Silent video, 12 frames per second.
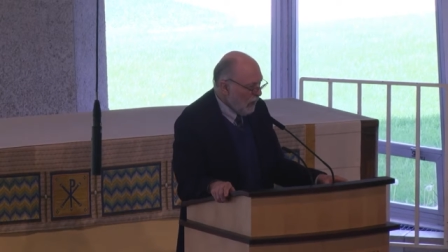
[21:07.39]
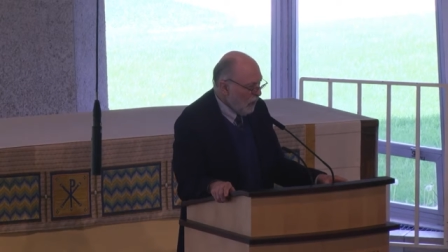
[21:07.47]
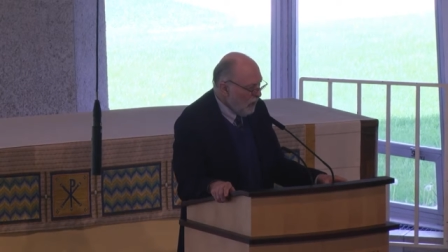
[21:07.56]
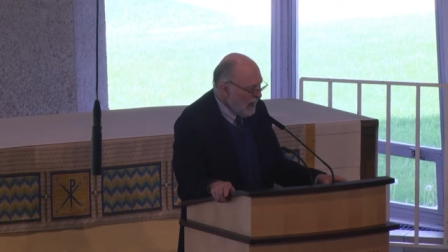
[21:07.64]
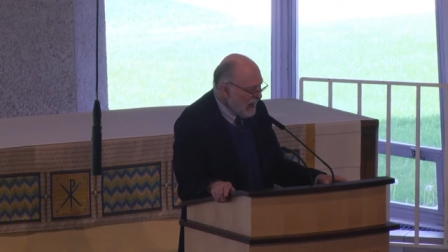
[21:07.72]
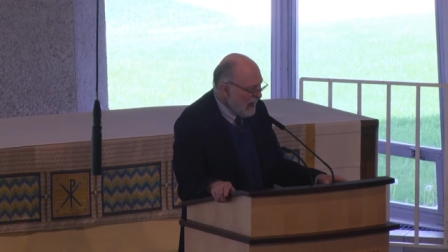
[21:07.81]

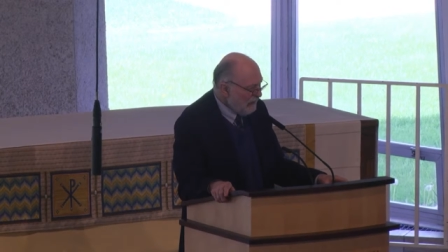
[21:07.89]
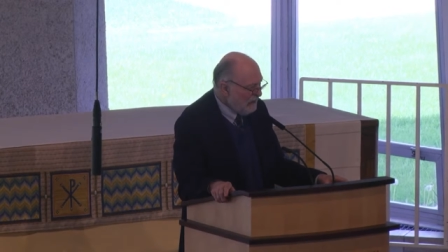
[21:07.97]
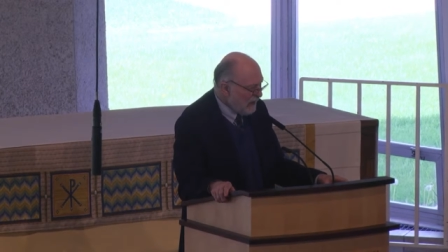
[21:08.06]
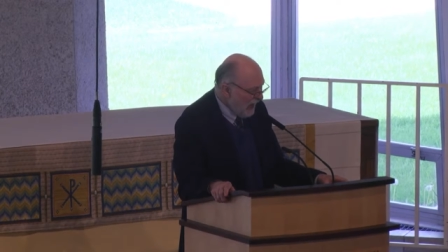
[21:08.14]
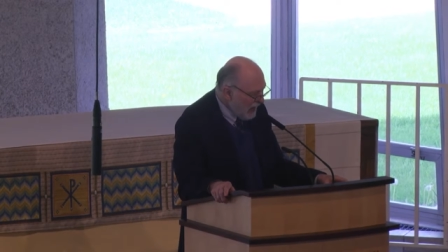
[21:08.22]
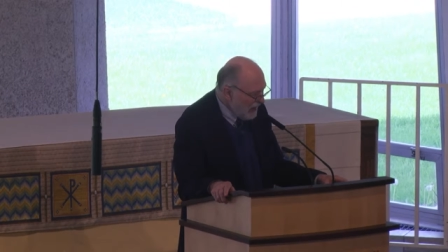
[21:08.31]
we
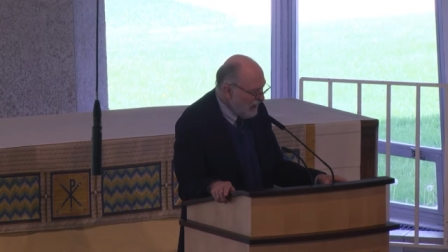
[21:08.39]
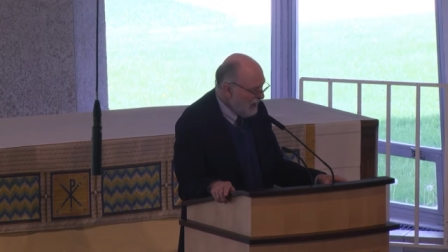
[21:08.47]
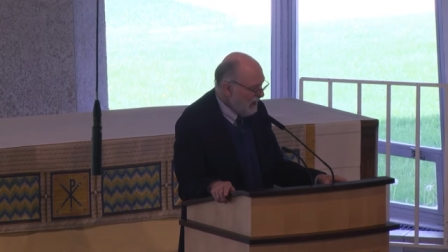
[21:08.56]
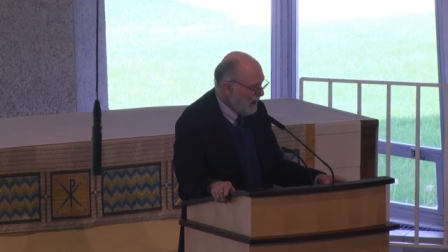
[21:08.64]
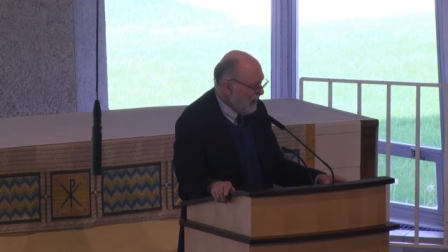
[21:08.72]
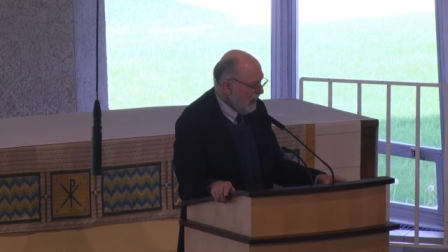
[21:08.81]
have
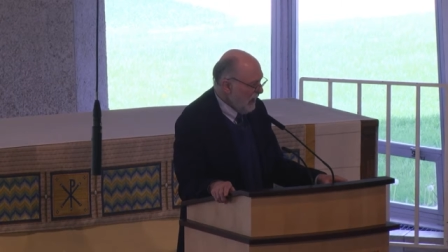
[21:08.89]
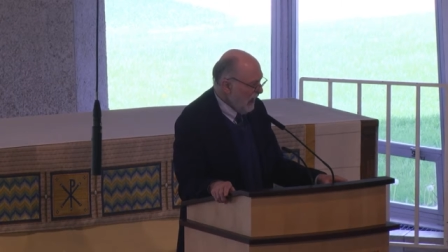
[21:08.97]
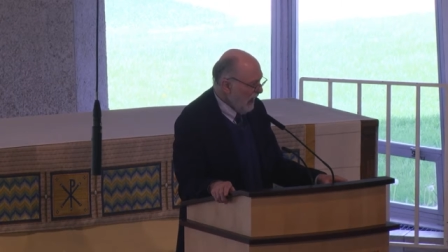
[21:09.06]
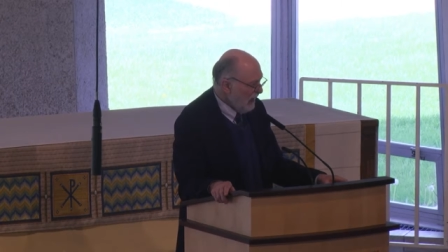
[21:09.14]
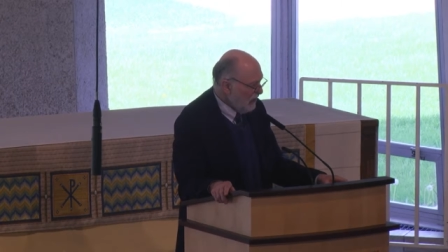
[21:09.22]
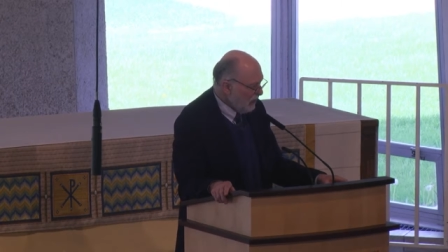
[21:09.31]
tended
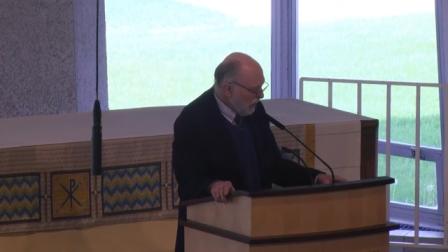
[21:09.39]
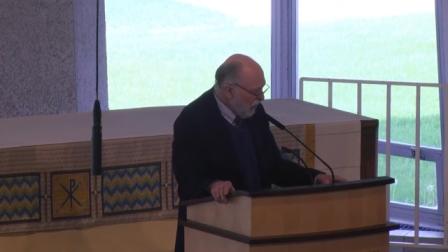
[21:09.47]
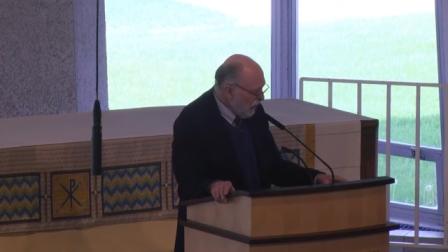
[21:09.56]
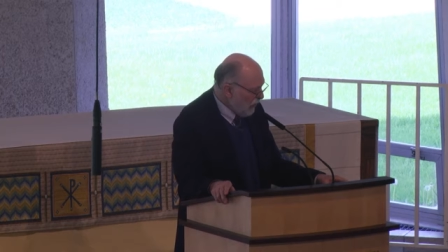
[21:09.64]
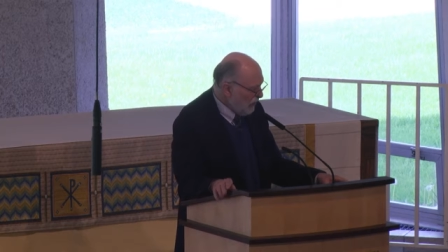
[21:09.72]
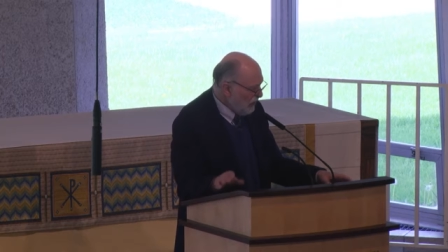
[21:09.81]
as
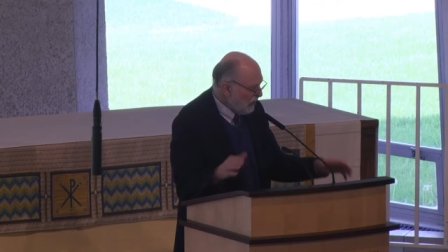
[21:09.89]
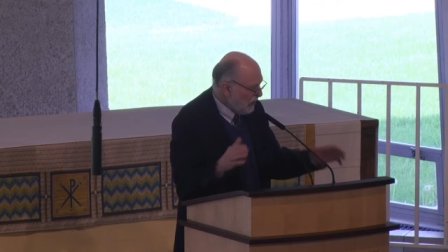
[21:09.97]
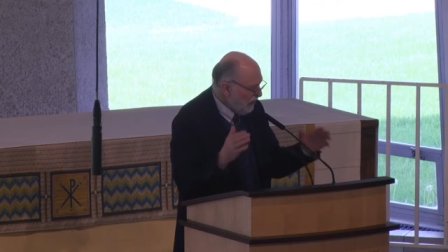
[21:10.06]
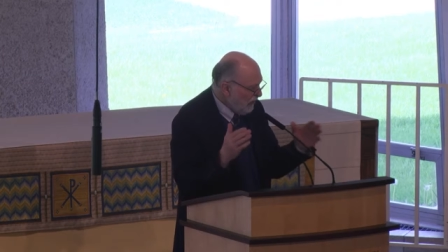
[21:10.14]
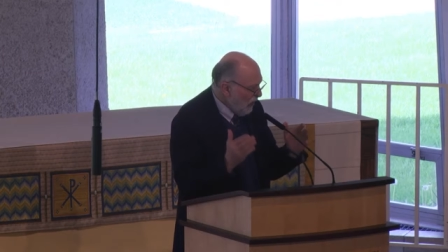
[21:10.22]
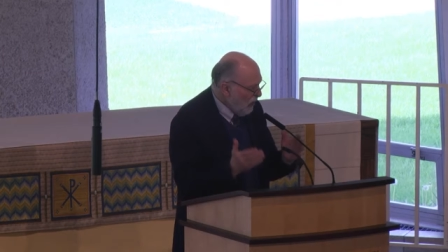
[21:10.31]
Lutherans
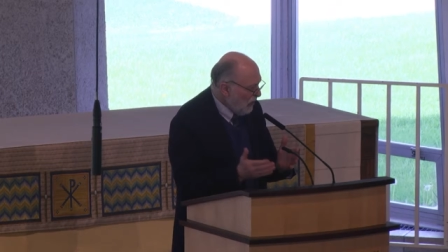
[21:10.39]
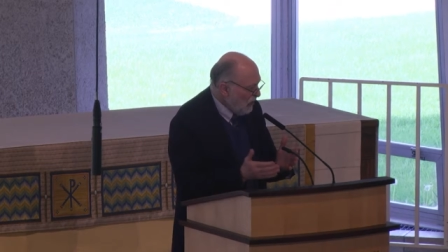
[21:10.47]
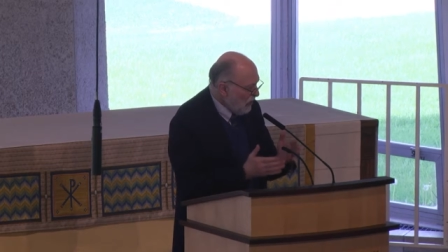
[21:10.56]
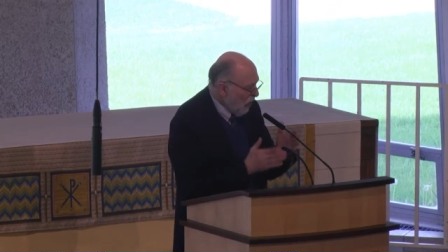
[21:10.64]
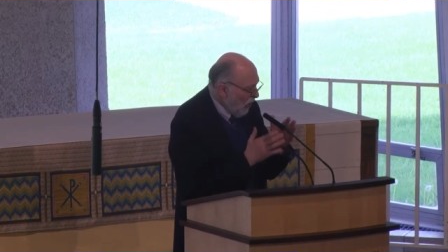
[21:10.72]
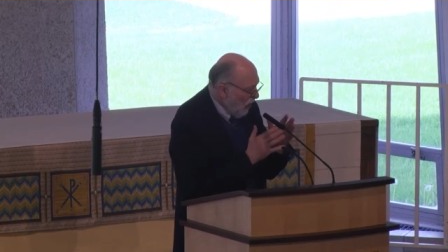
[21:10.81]
to
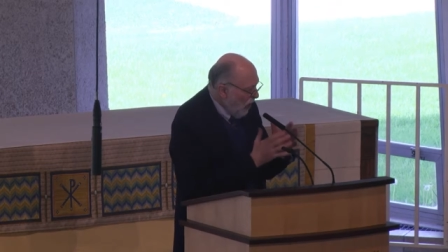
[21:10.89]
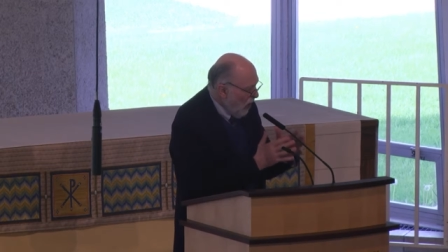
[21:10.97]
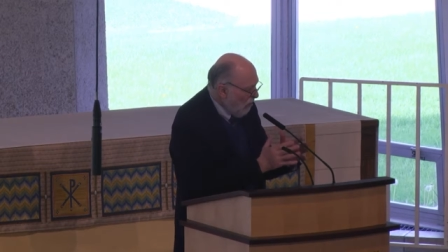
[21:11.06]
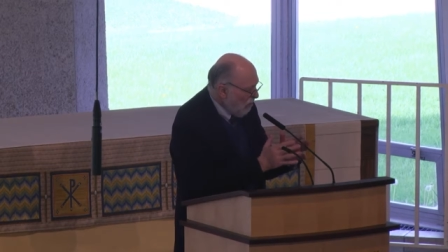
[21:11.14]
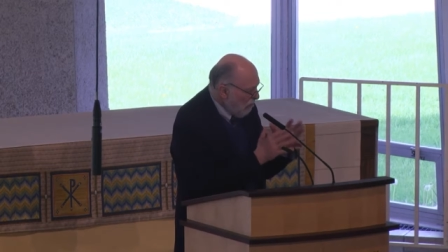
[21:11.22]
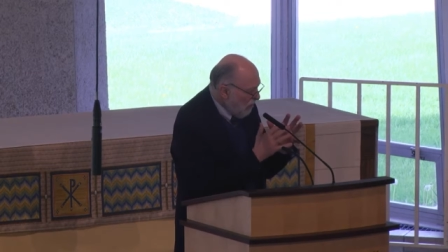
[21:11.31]
focus
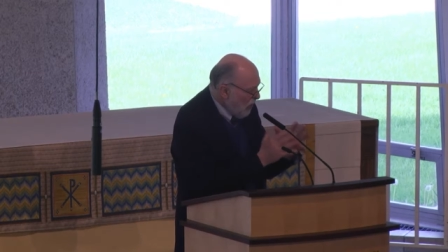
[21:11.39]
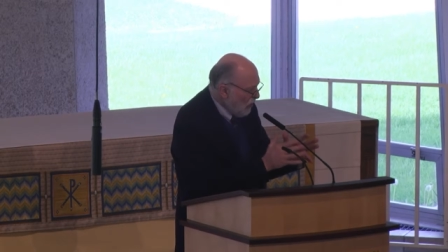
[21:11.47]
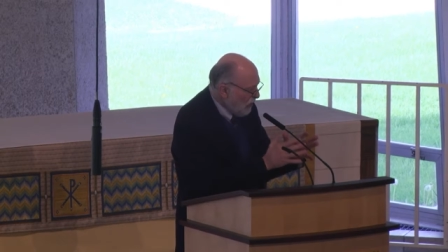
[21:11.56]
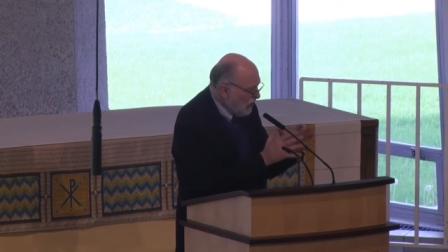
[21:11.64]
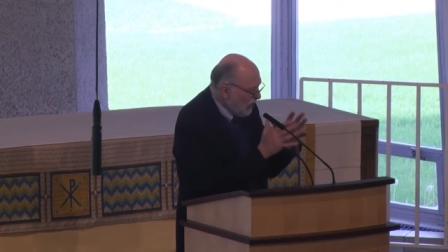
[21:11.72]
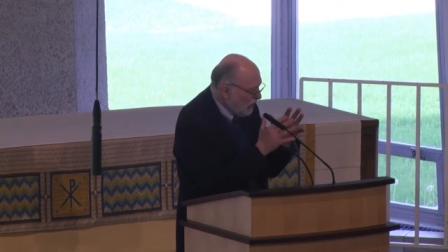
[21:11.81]

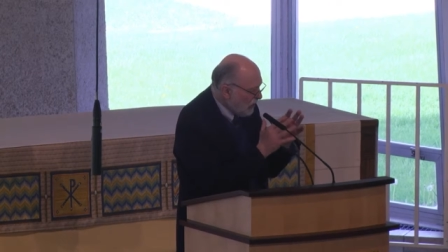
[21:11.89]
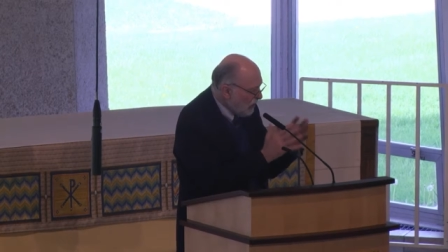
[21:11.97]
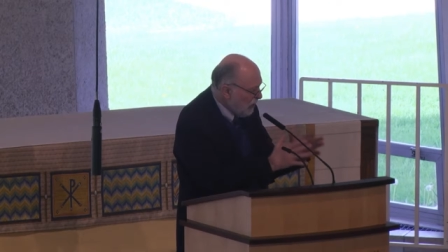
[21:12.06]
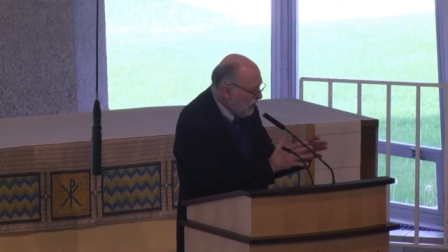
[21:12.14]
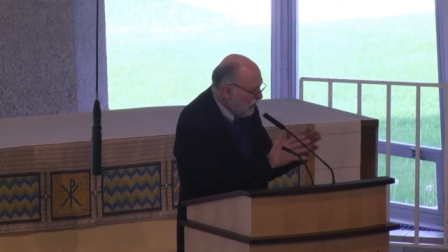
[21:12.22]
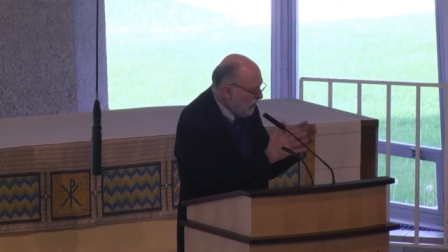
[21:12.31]
almost
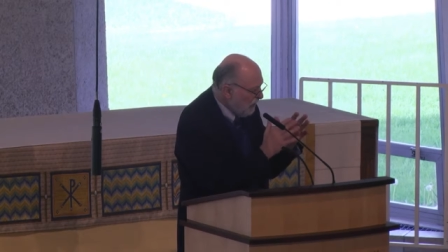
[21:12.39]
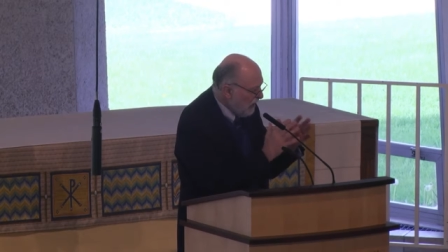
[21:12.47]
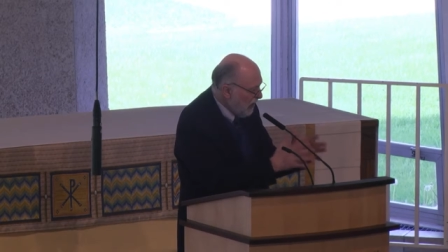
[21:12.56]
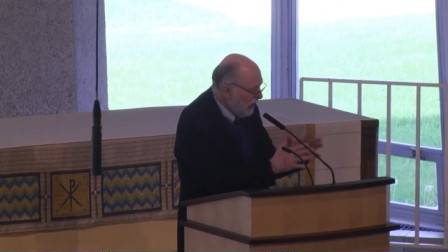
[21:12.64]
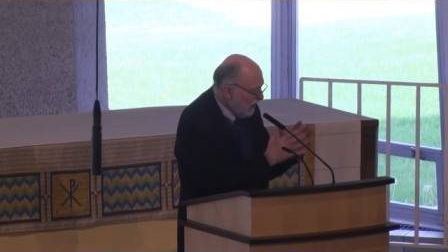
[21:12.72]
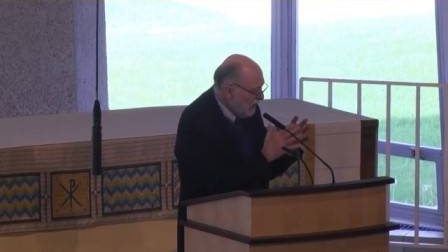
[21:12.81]

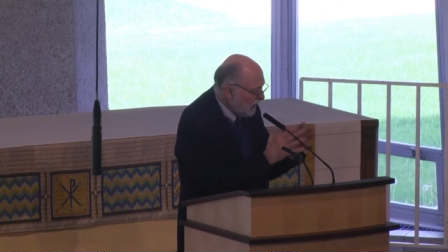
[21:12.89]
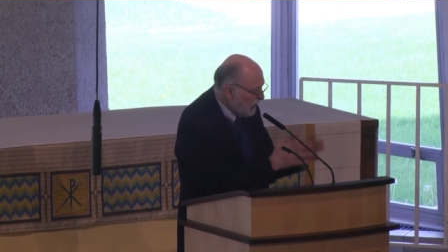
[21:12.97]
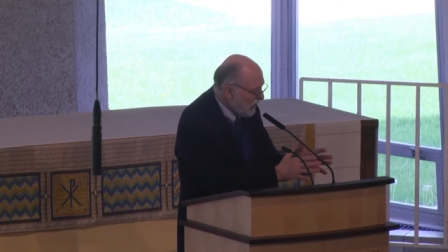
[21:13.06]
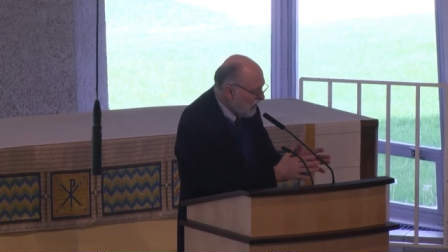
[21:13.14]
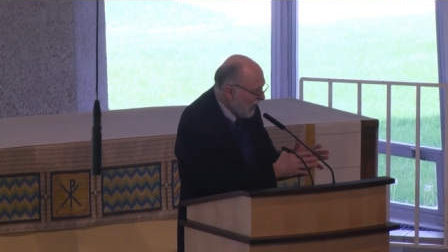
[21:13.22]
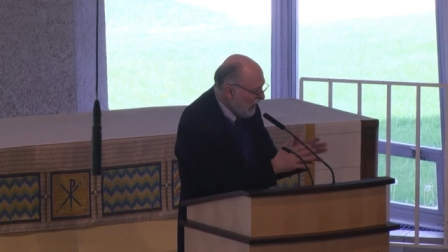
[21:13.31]
exclusively on the
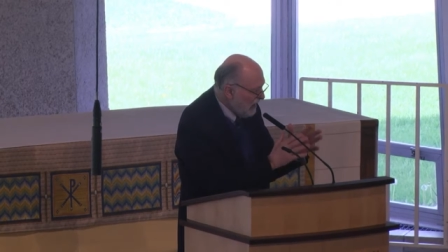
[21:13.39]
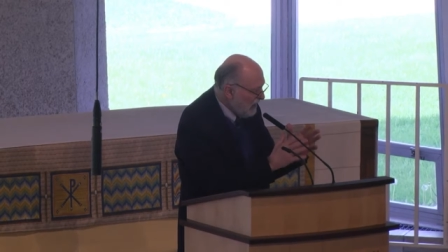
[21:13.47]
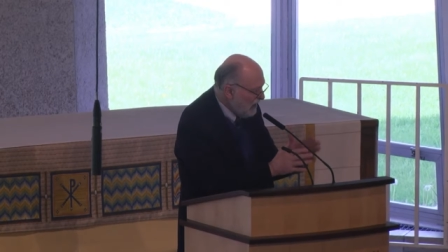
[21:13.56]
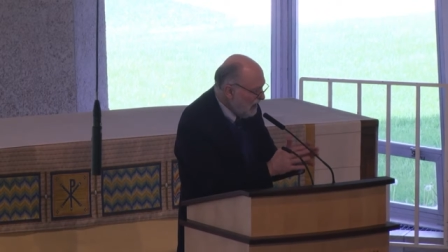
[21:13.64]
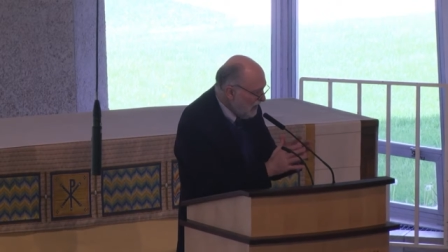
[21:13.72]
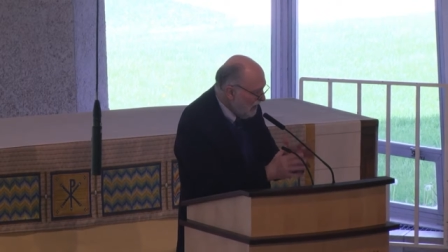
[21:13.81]

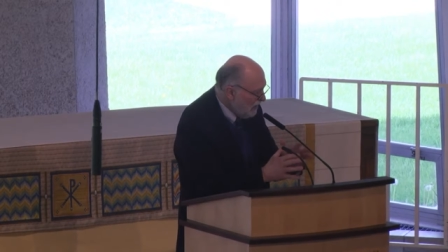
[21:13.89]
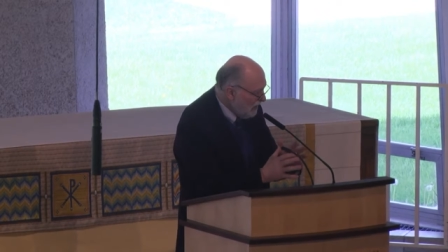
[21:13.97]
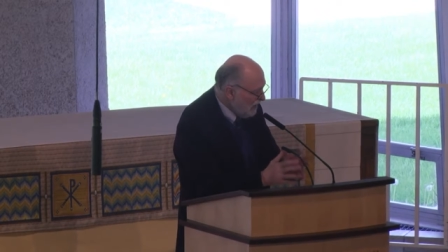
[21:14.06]
second